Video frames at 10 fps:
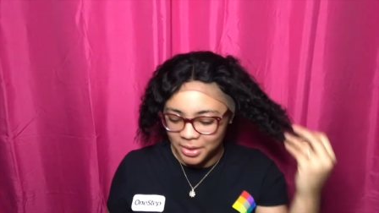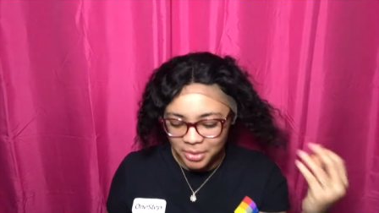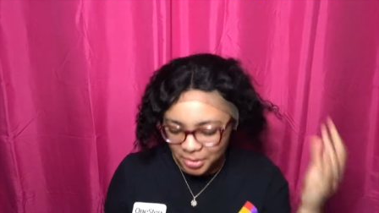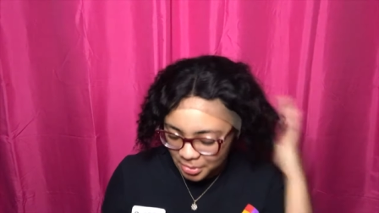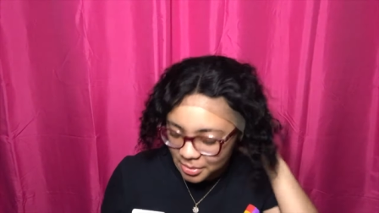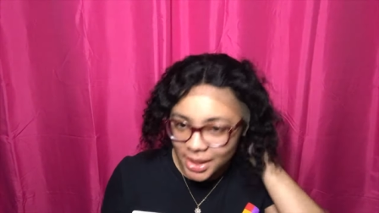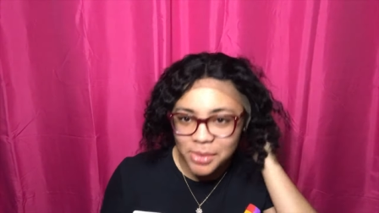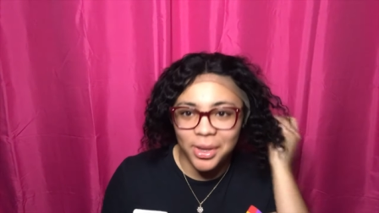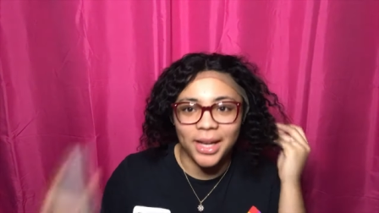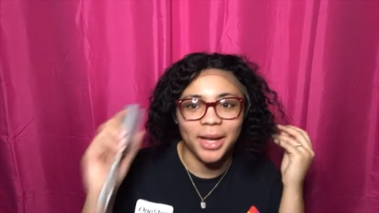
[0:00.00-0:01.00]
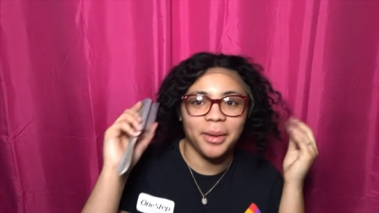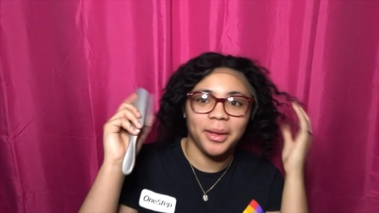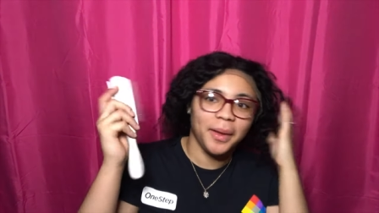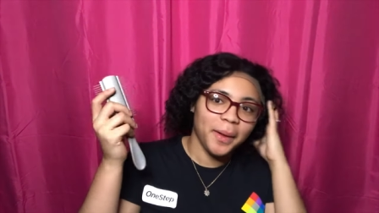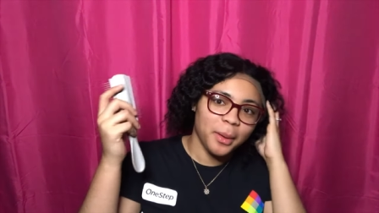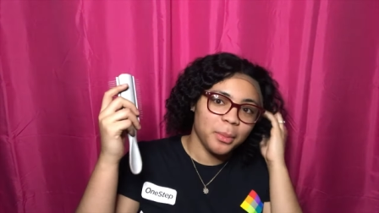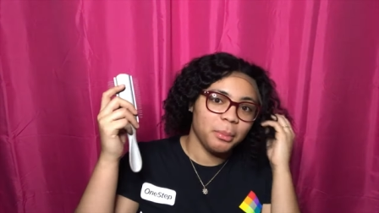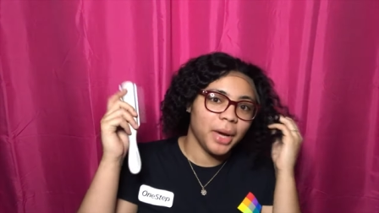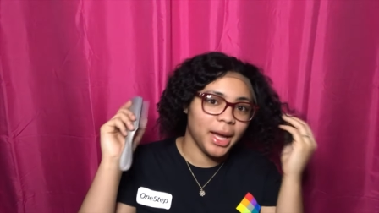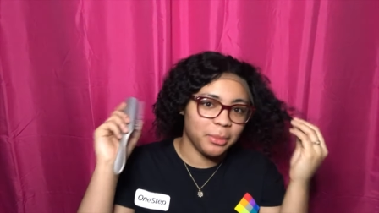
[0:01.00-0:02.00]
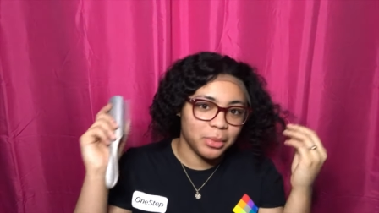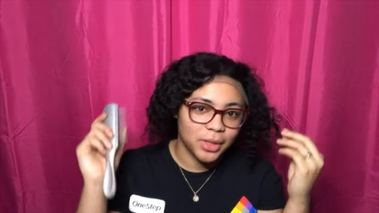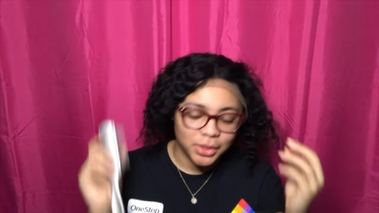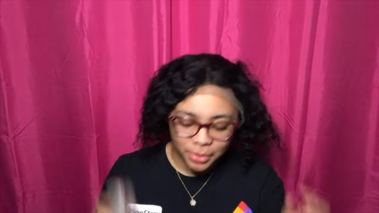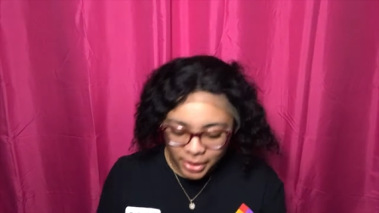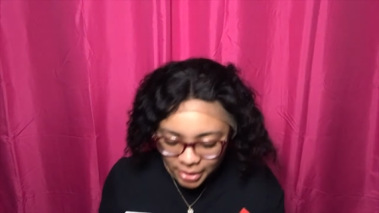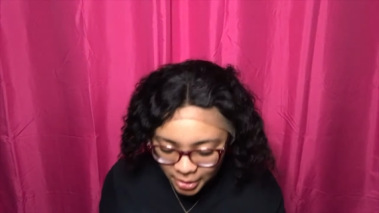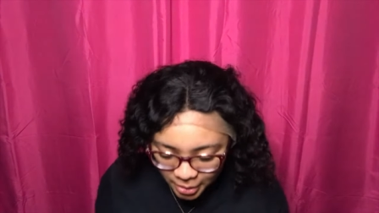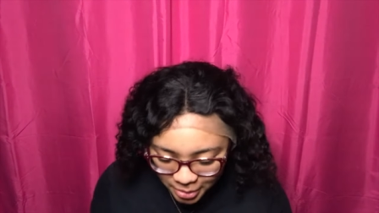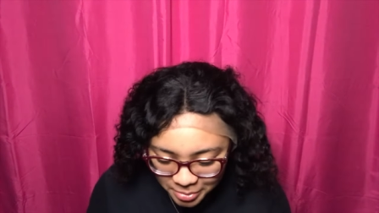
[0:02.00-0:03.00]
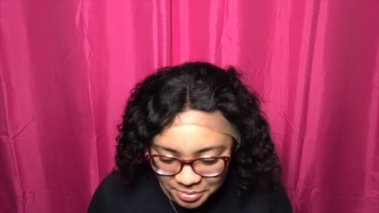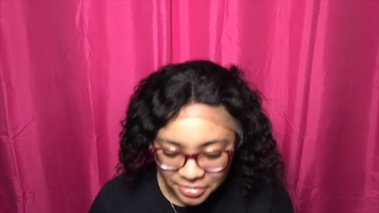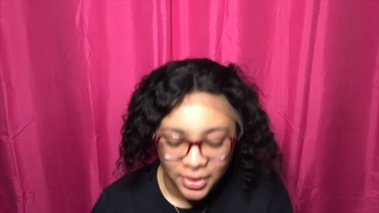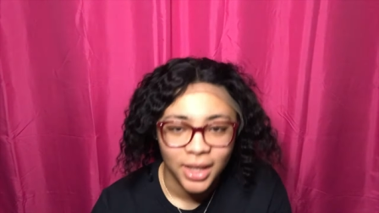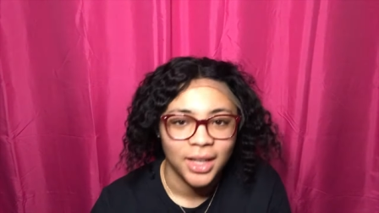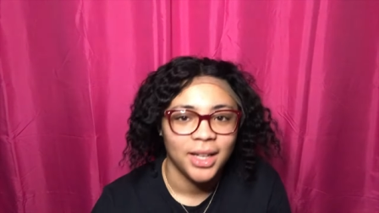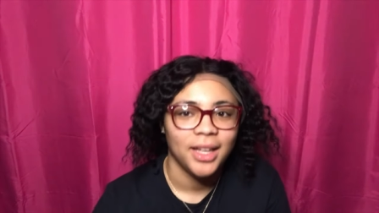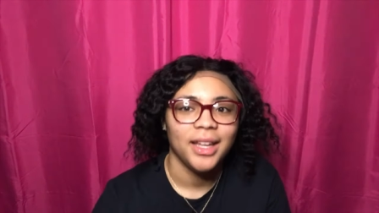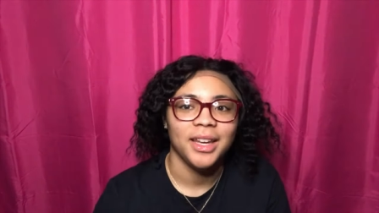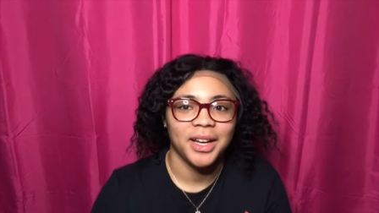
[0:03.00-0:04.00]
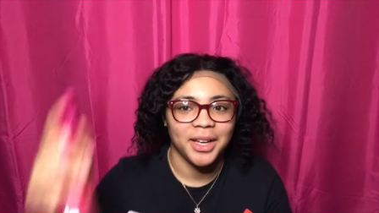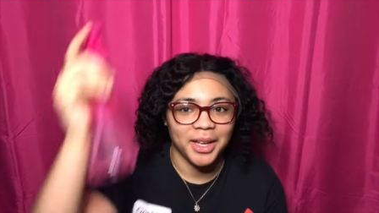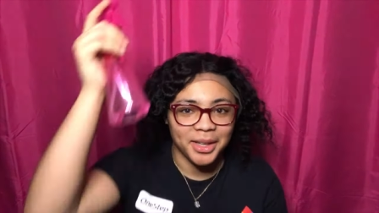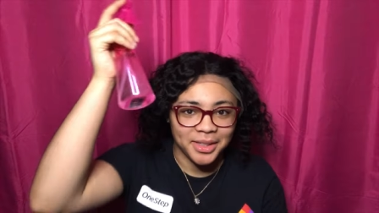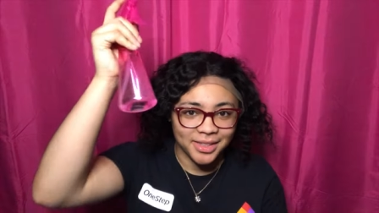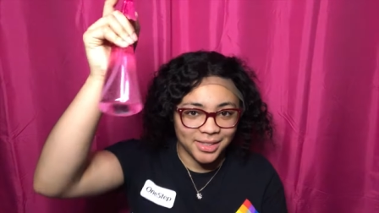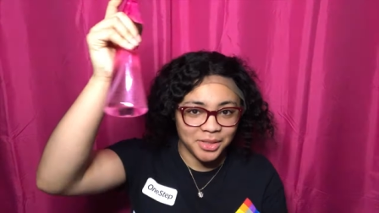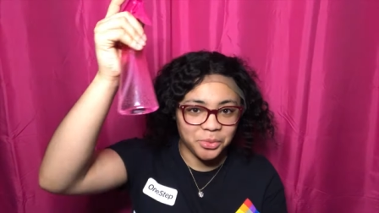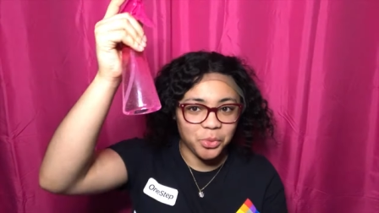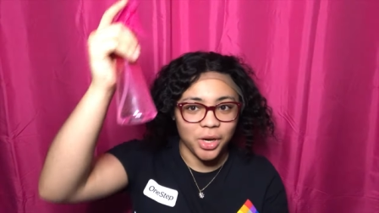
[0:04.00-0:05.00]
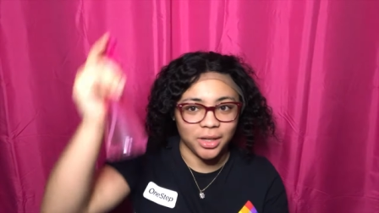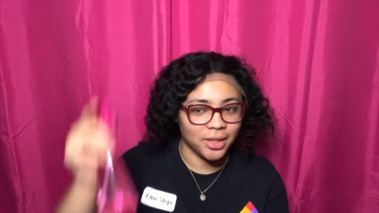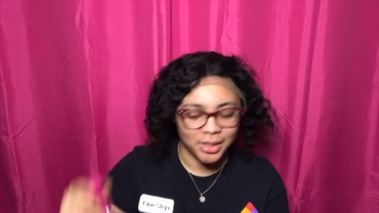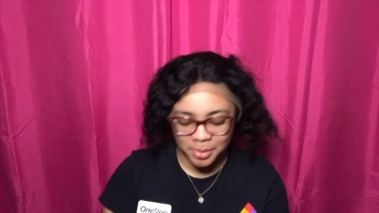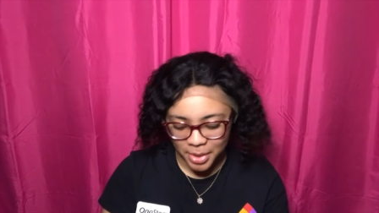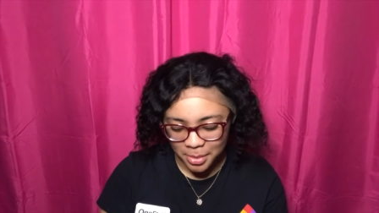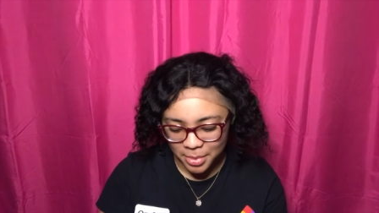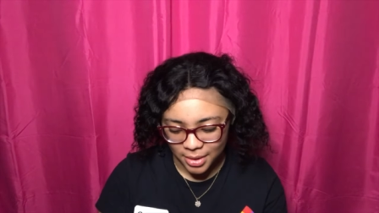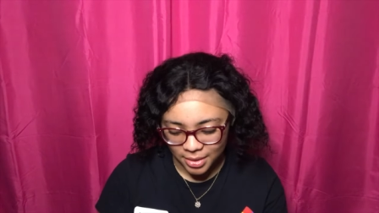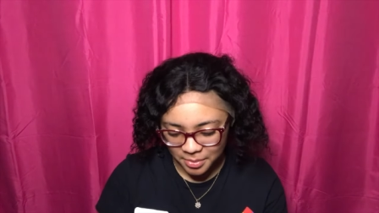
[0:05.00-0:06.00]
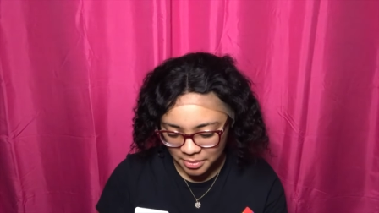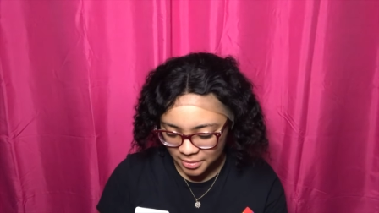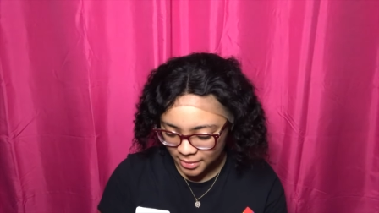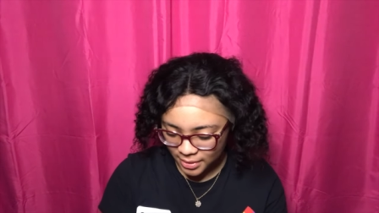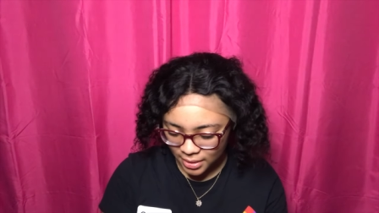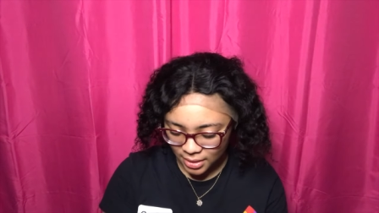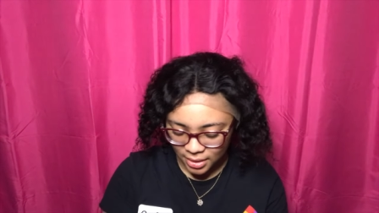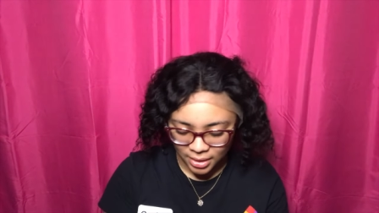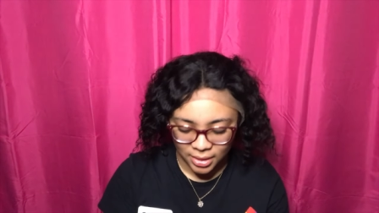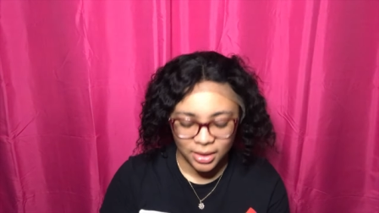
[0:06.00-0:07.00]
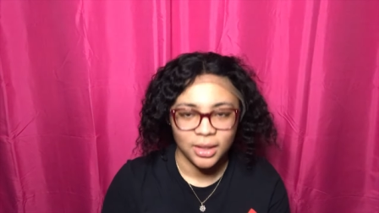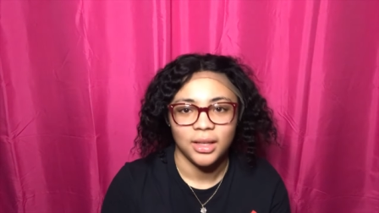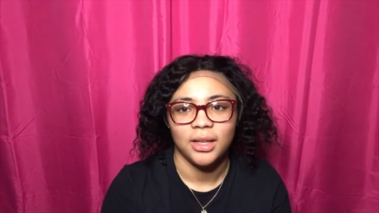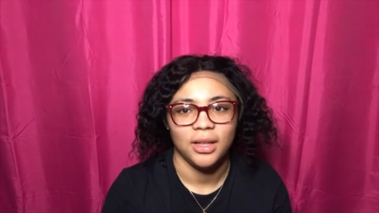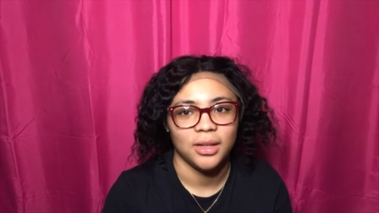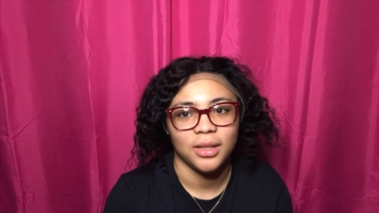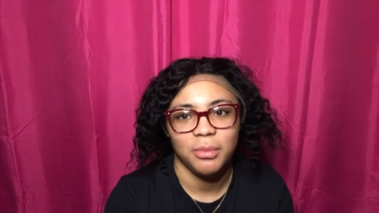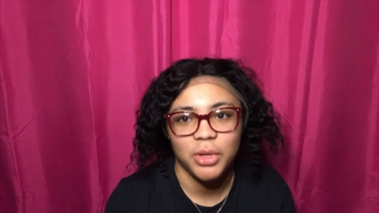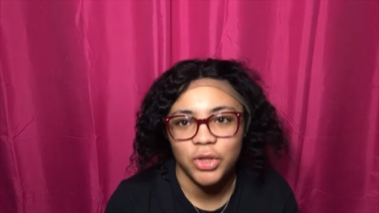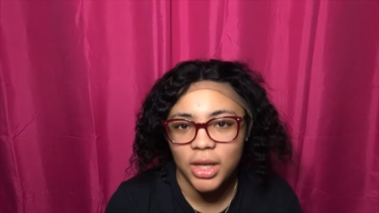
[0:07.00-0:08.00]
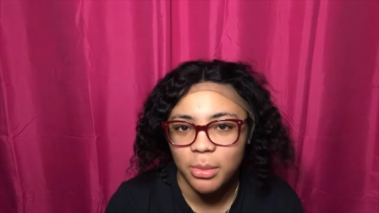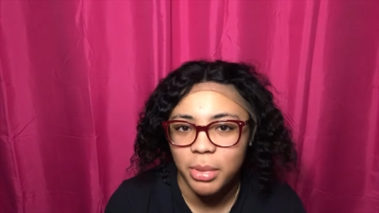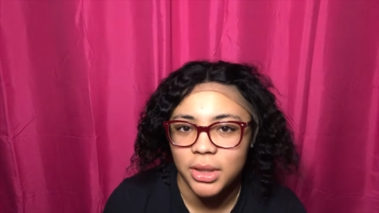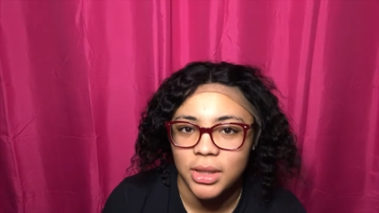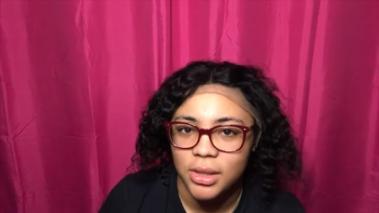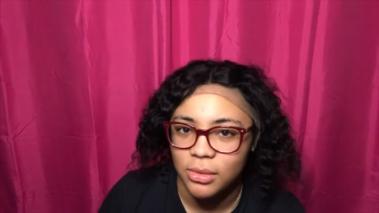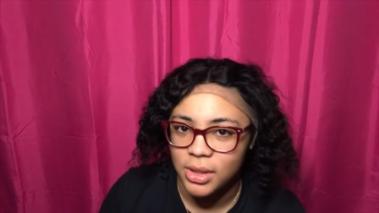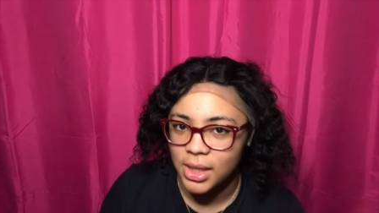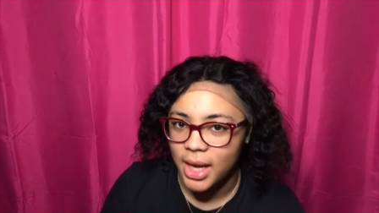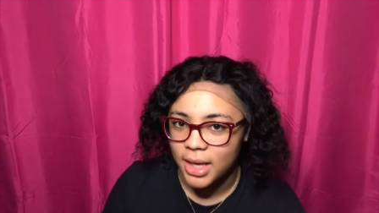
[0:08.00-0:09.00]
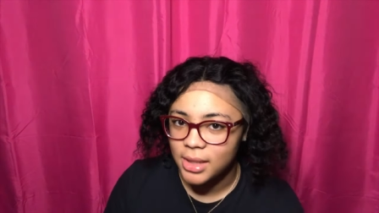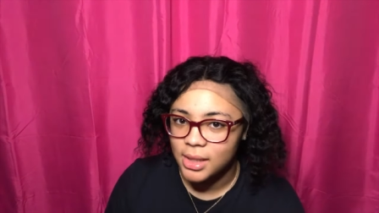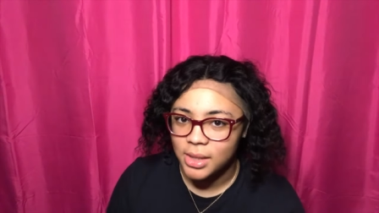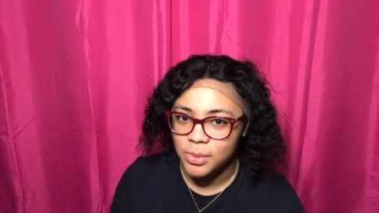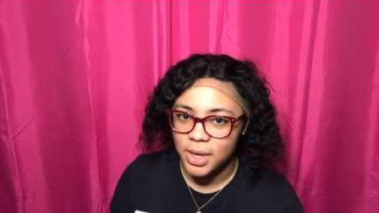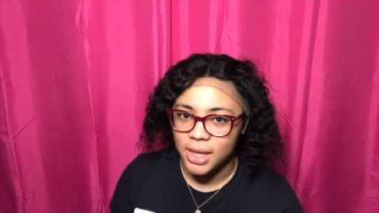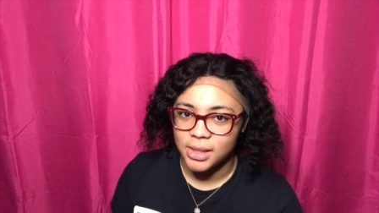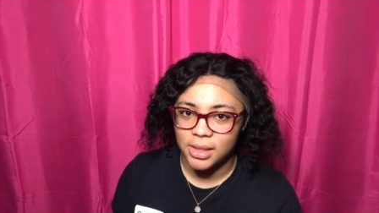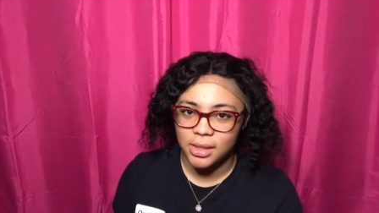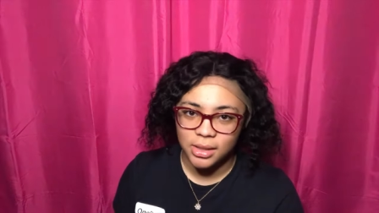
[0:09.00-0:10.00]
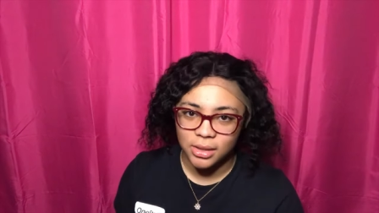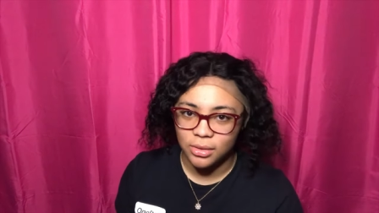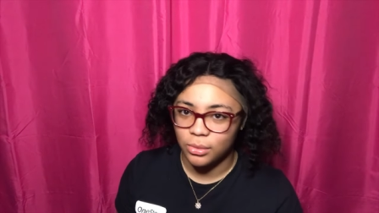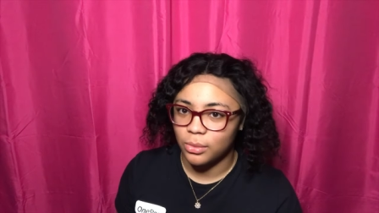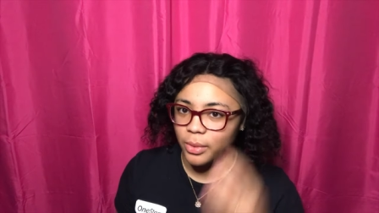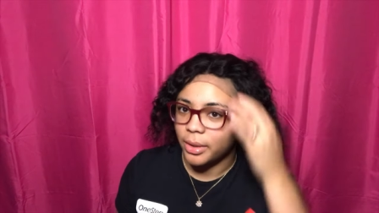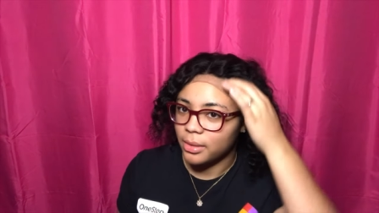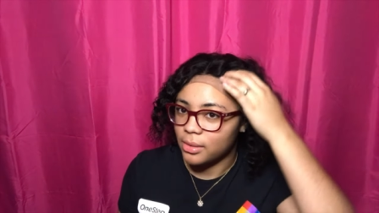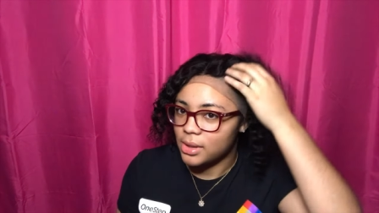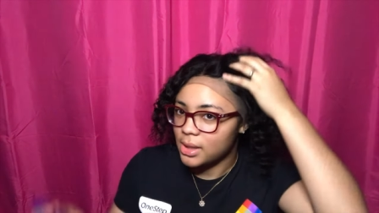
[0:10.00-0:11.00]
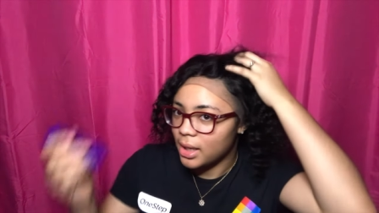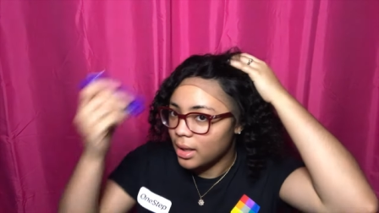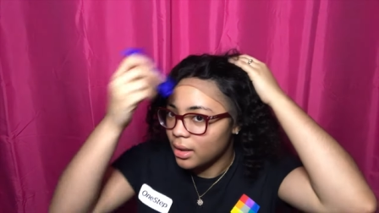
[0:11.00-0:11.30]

hold on. That's why I got my brush right here. And I got some water because baby. Here, let me try to part this on the side because that's what I intended to do, wear it on the side.